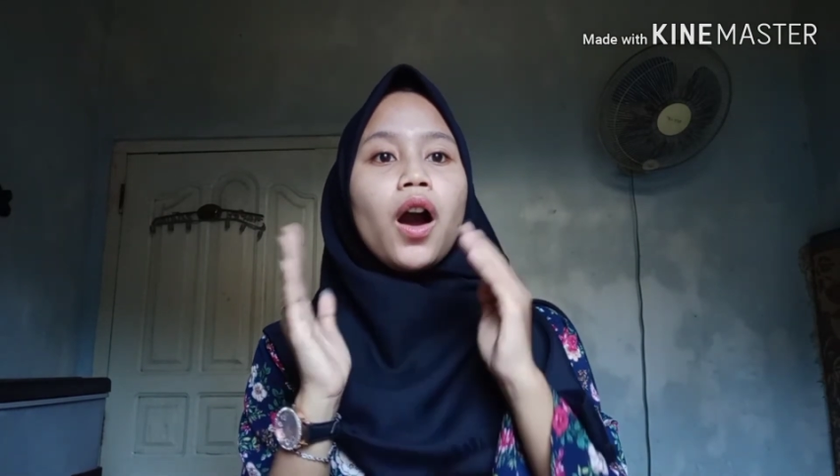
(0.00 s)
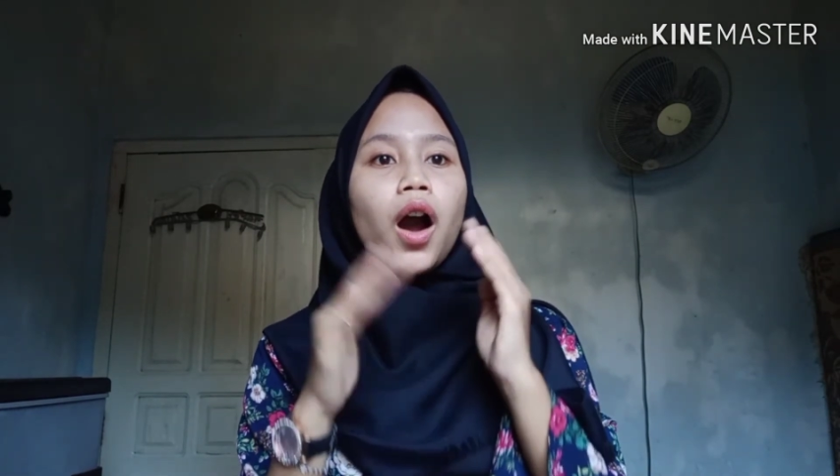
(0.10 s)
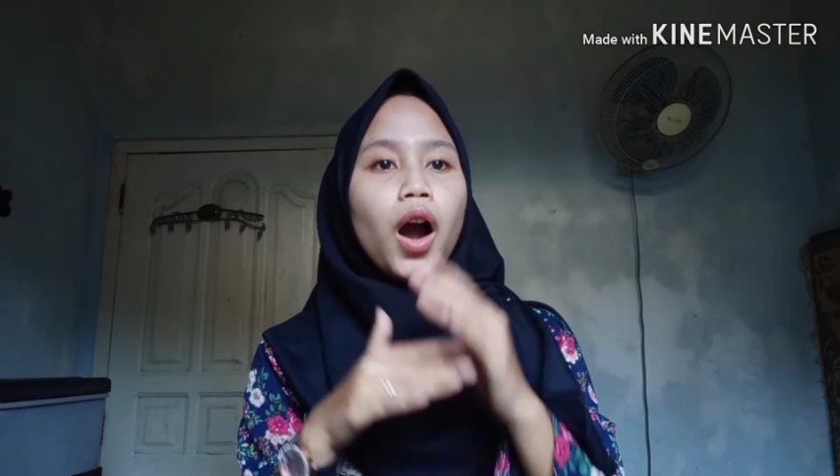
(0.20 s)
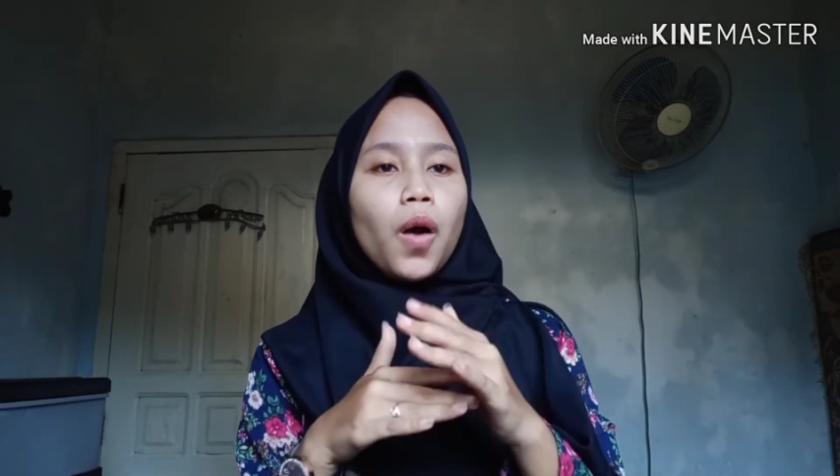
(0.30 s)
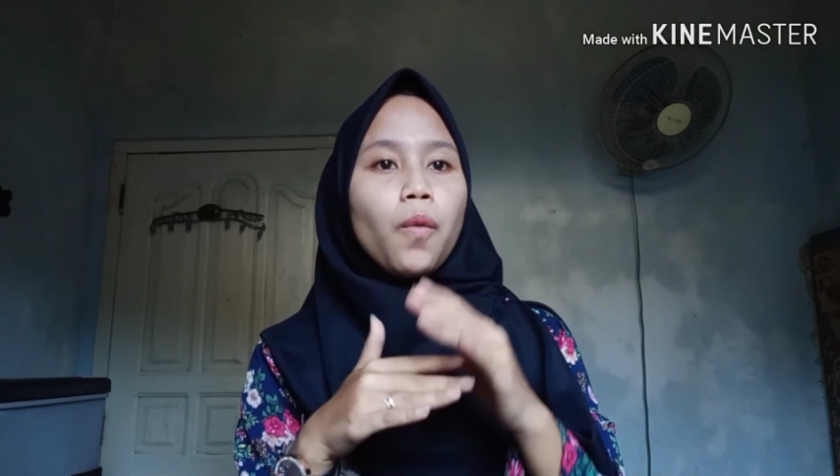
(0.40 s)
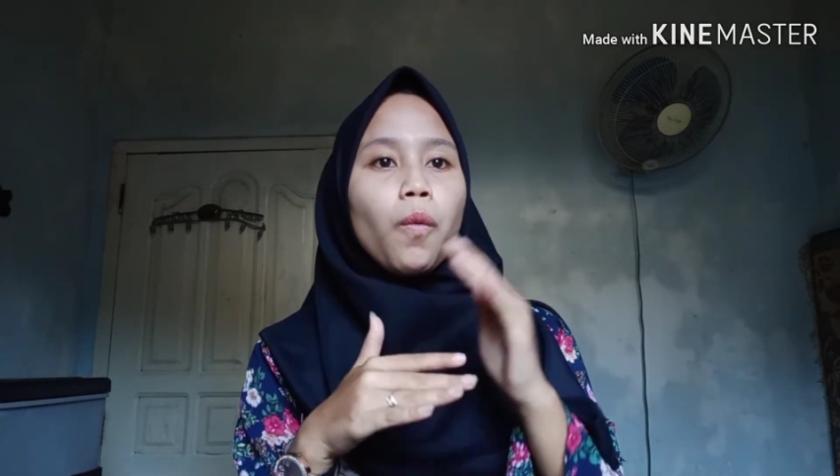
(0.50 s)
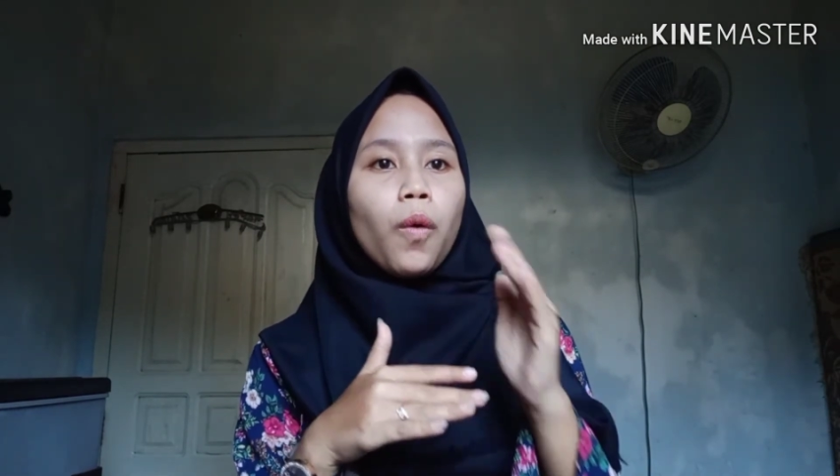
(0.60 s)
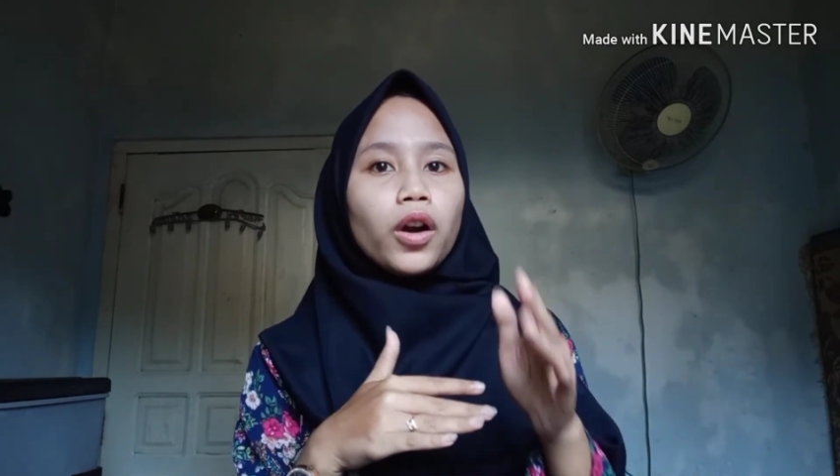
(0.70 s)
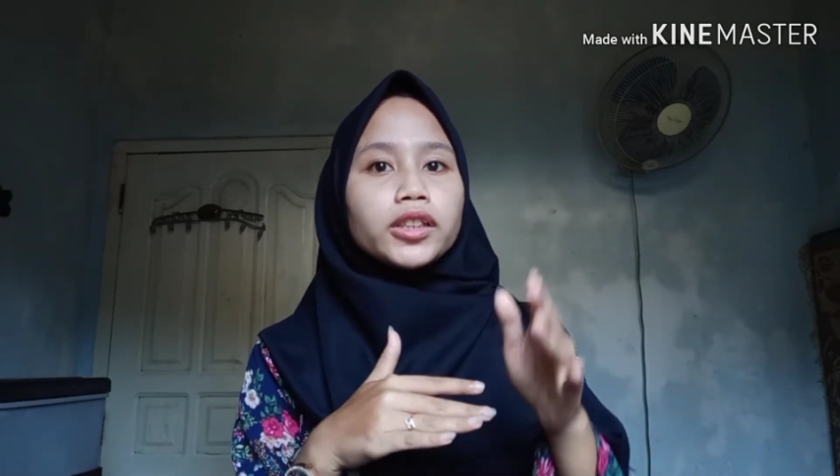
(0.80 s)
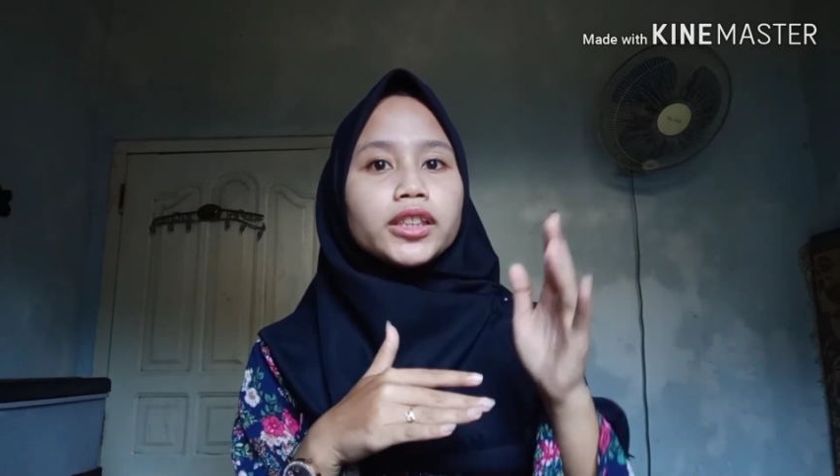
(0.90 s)
how
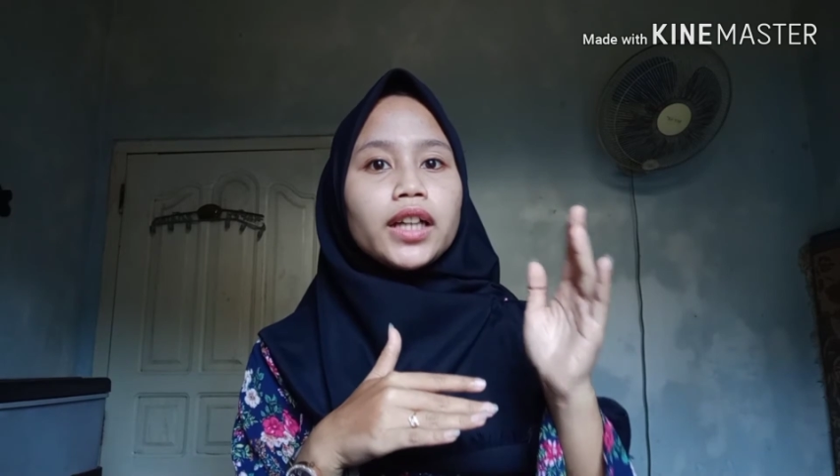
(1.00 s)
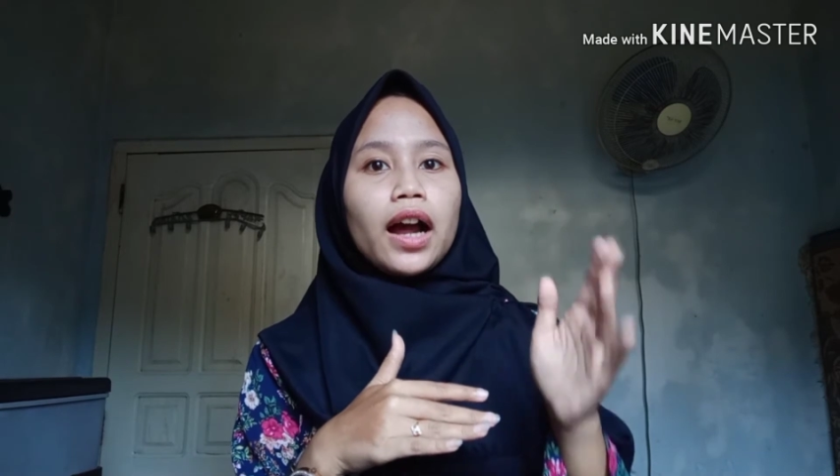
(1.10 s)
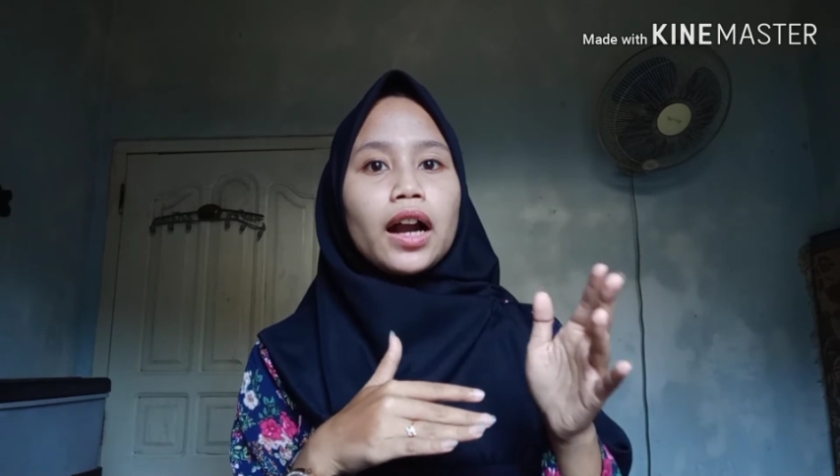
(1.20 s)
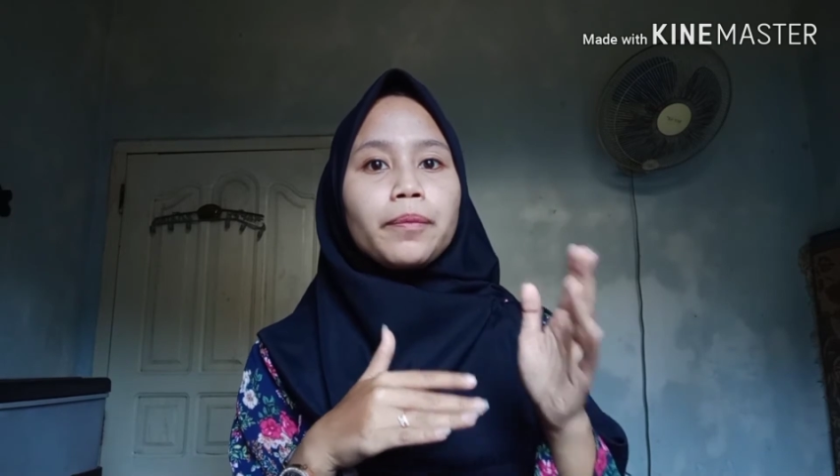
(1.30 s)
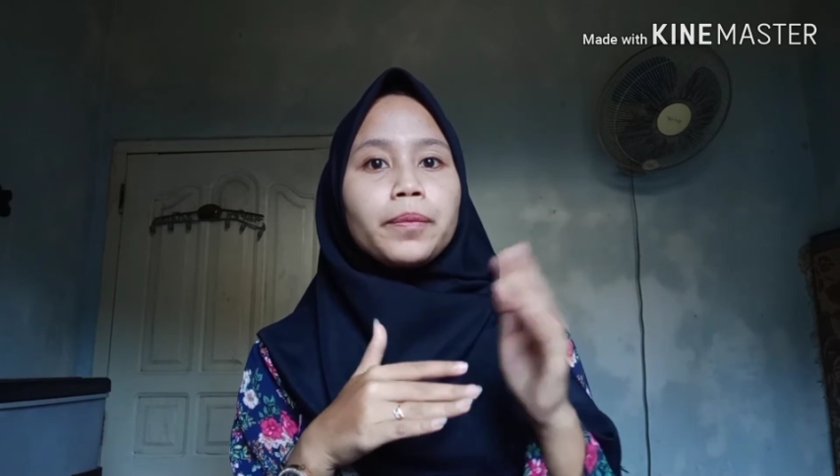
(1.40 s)
words are